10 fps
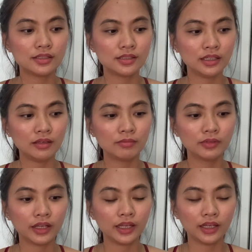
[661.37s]

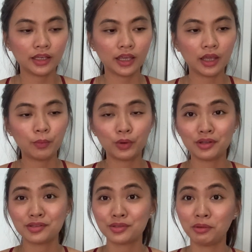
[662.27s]
seemed like it
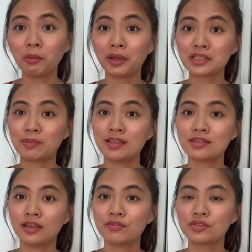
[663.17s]
was too
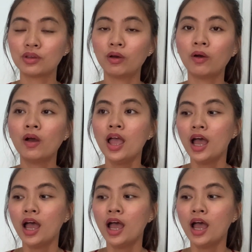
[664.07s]
expensive. So